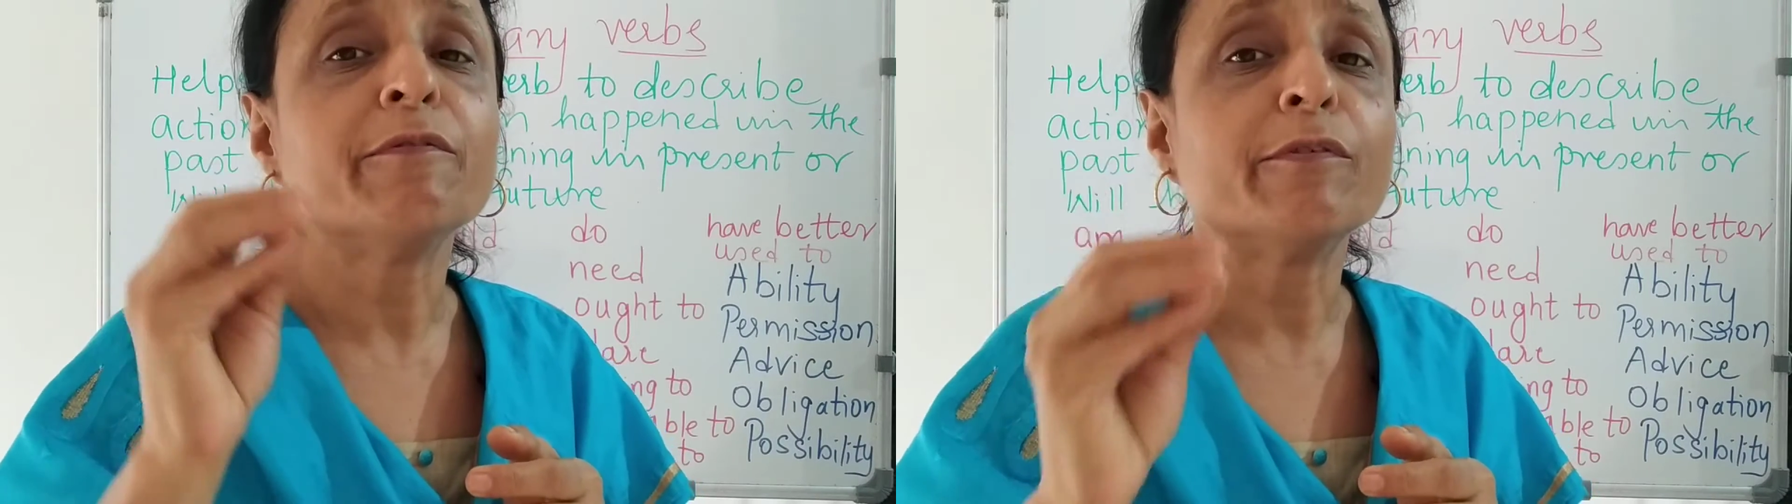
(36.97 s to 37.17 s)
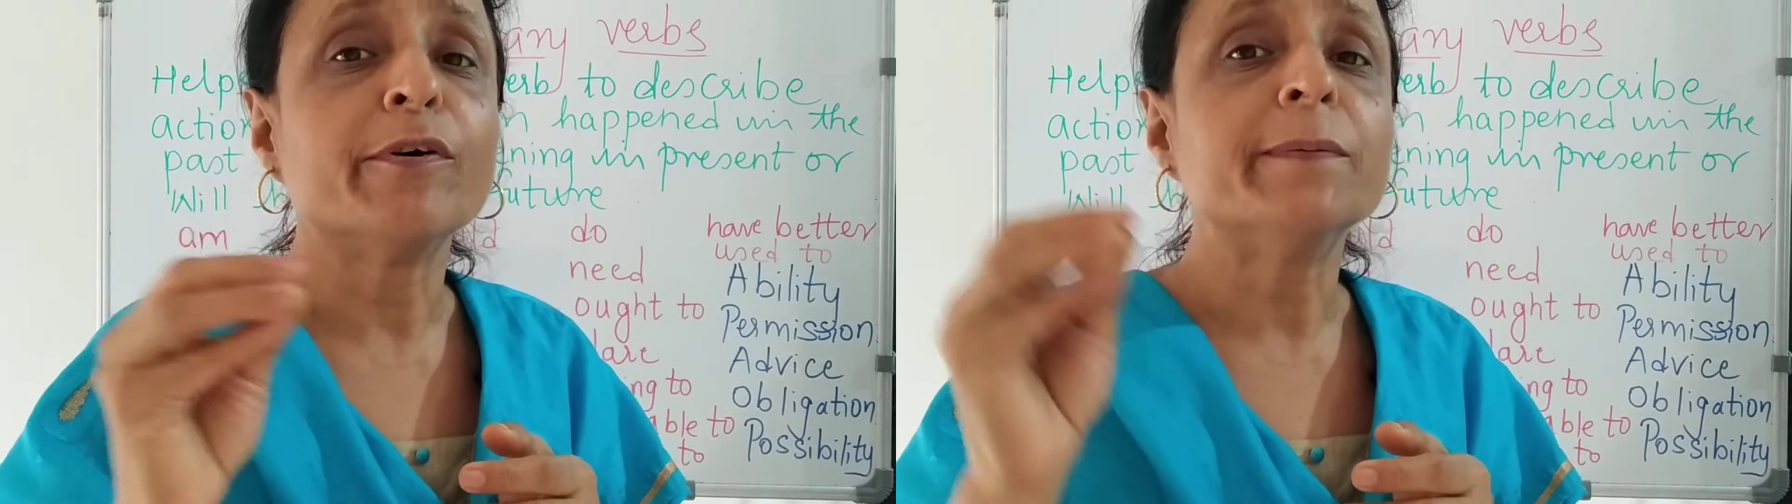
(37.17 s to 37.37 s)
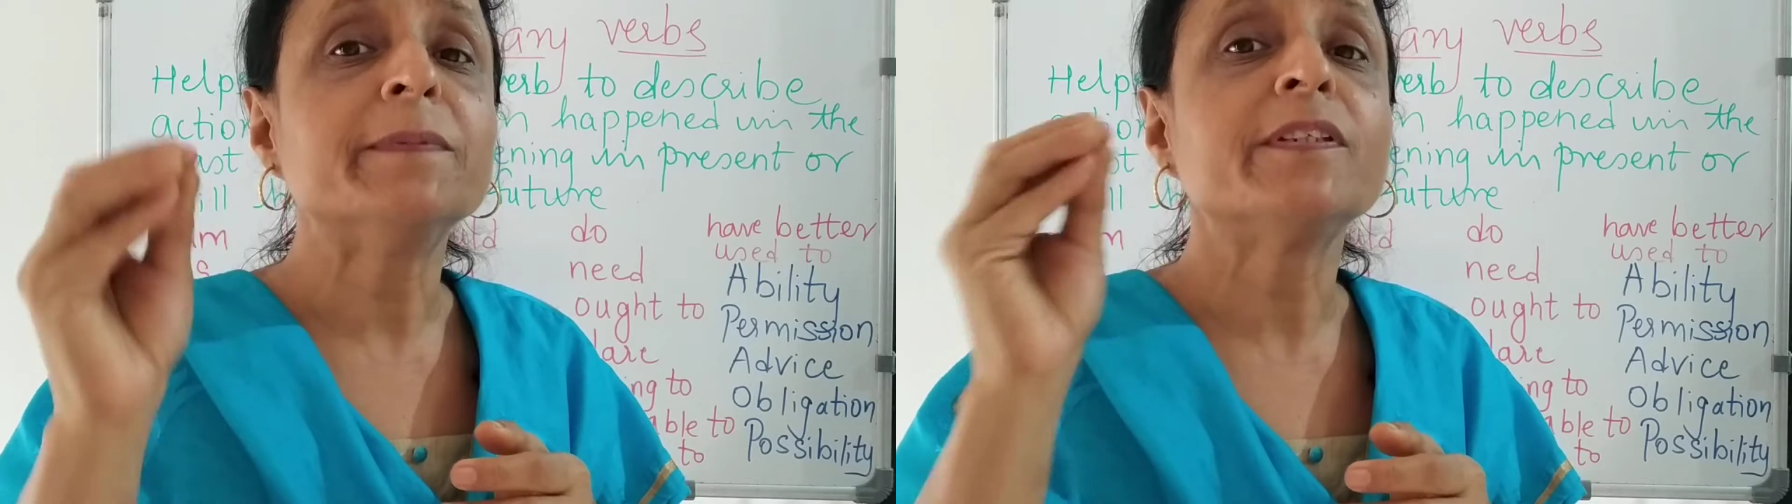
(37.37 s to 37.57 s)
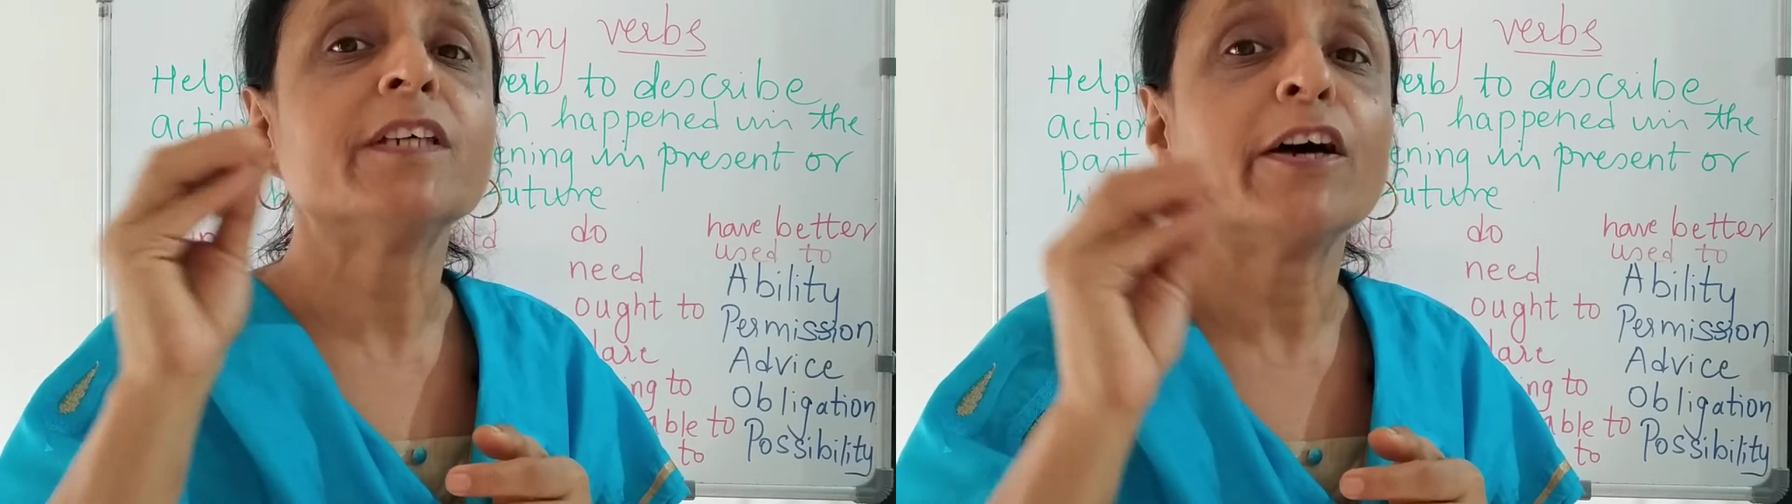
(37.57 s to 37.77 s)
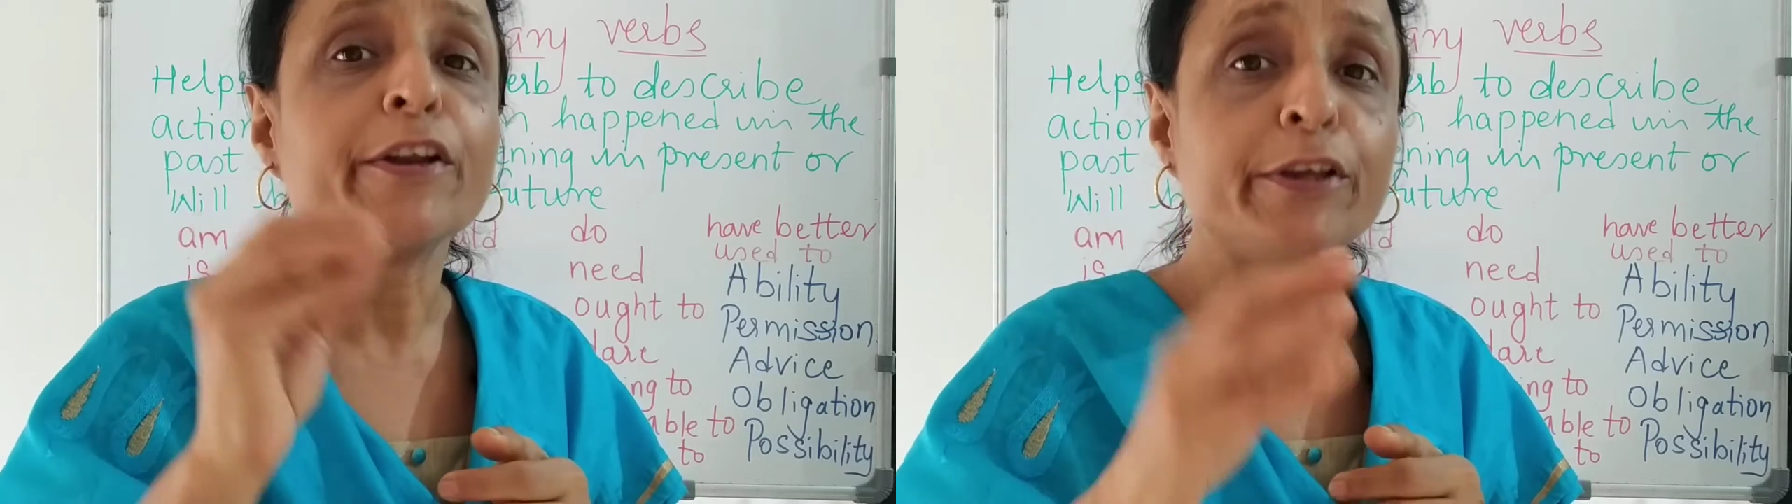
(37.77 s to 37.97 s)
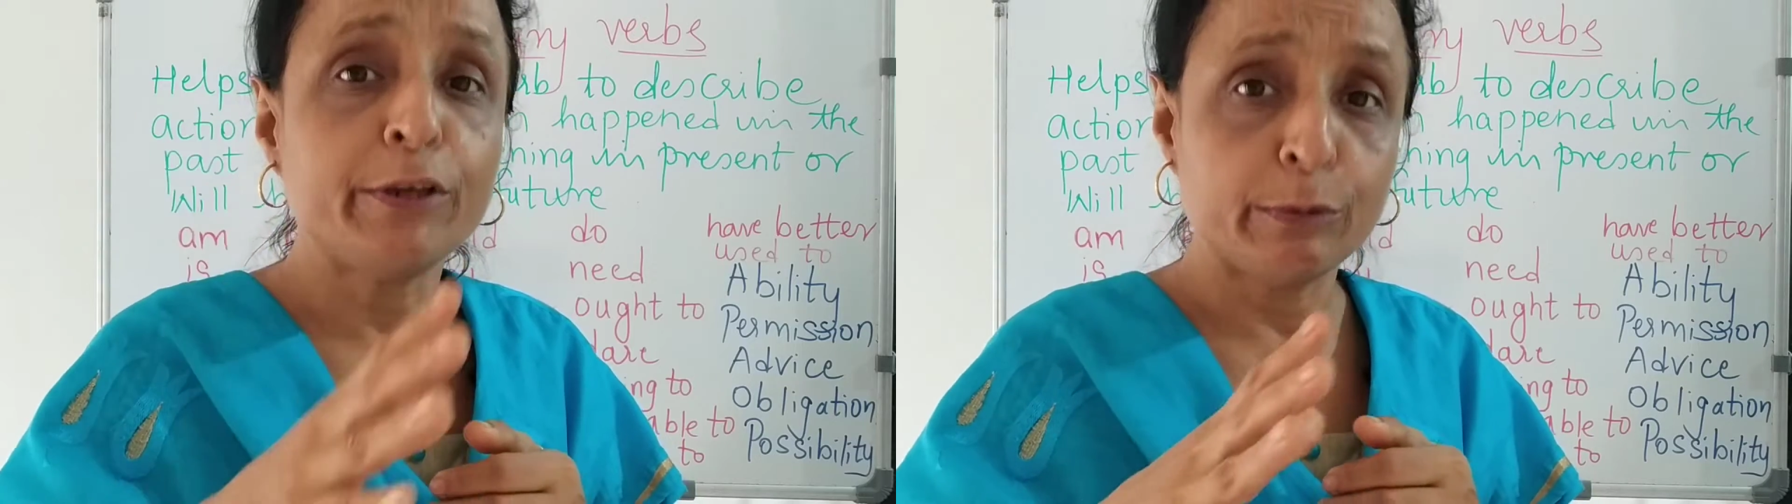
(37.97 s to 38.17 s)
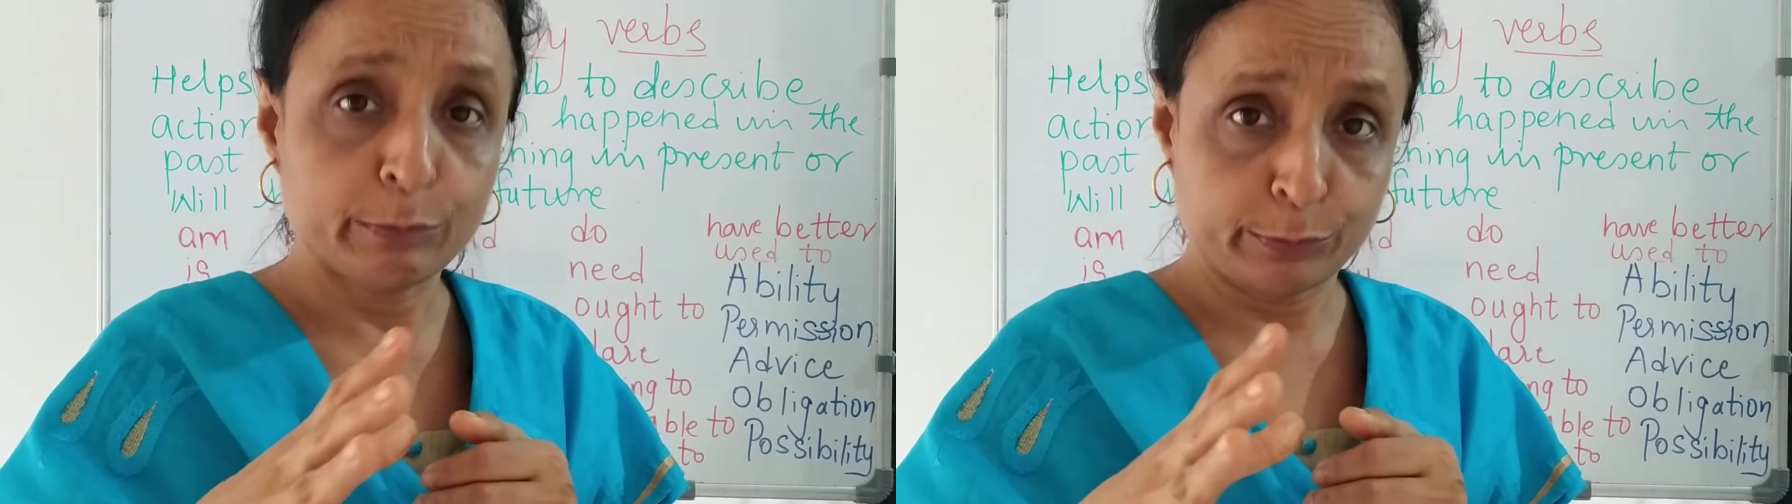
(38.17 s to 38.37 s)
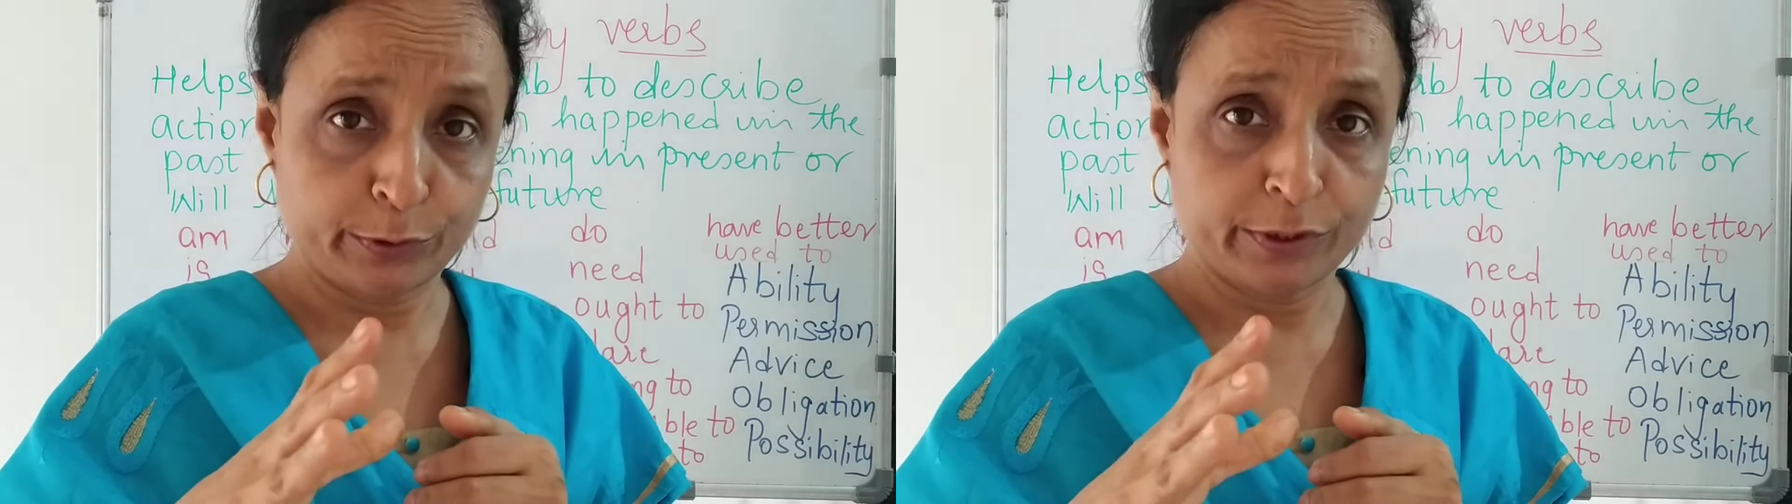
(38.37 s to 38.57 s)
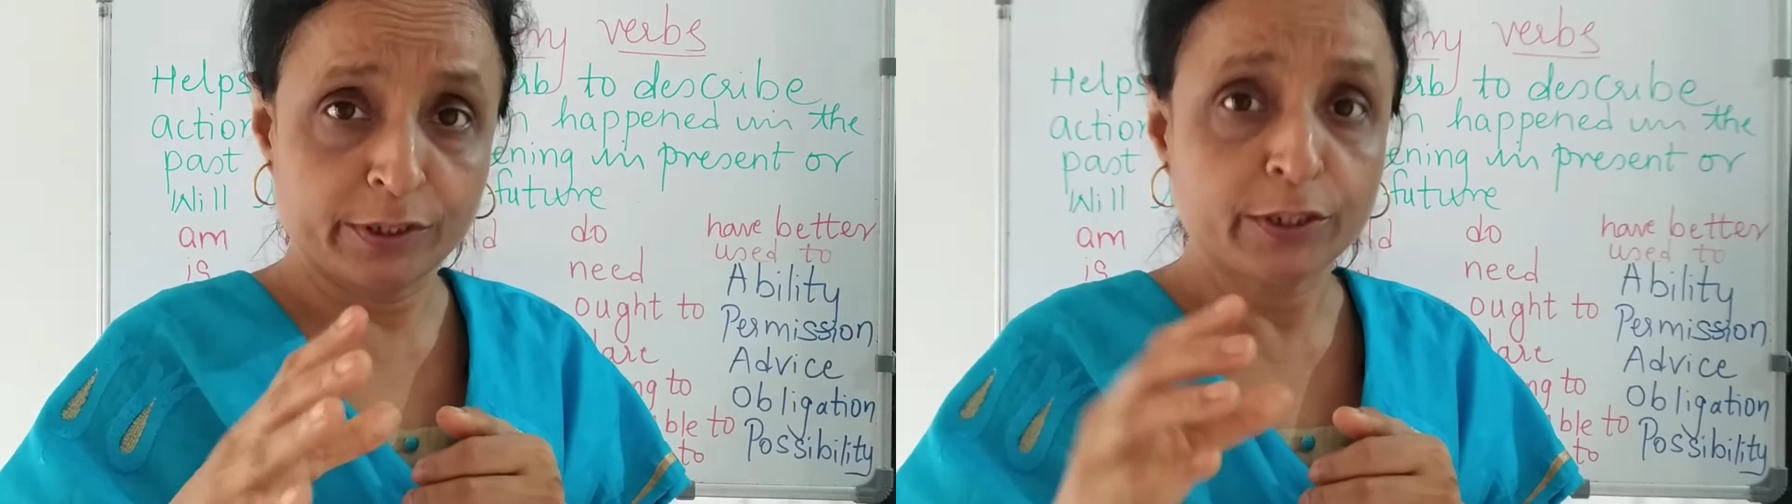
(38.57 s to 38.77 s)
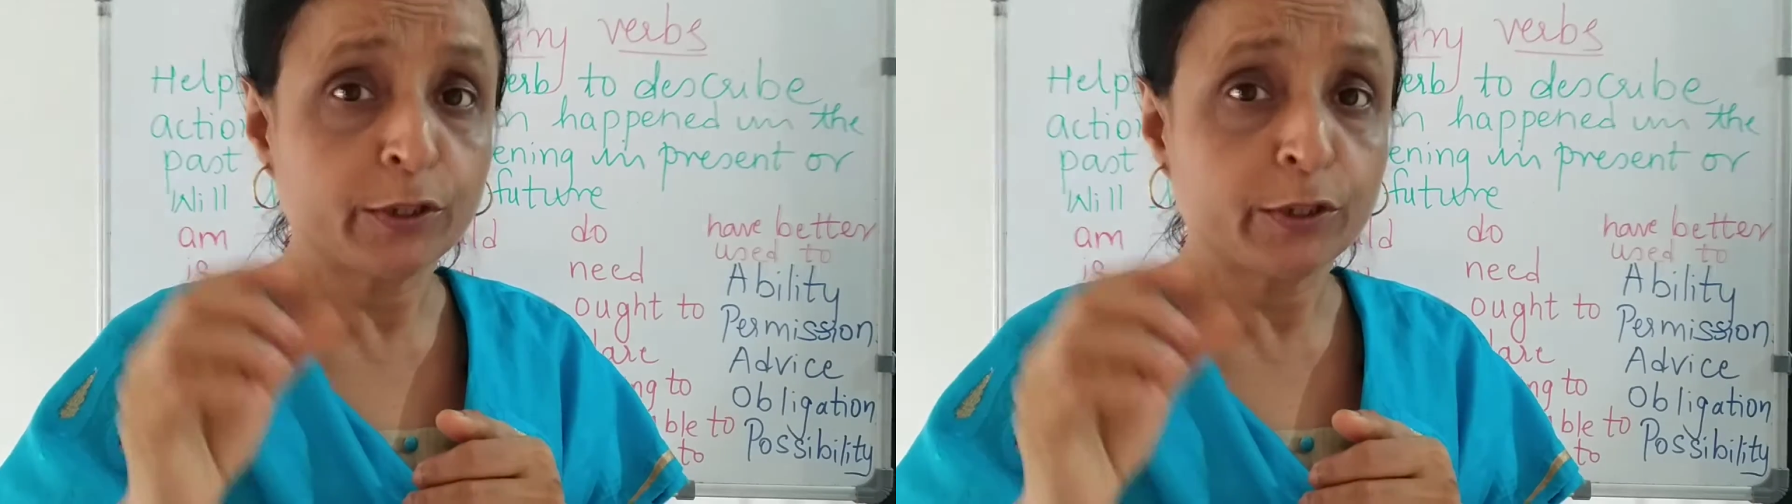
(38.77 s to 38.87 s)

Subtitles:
verbs are used.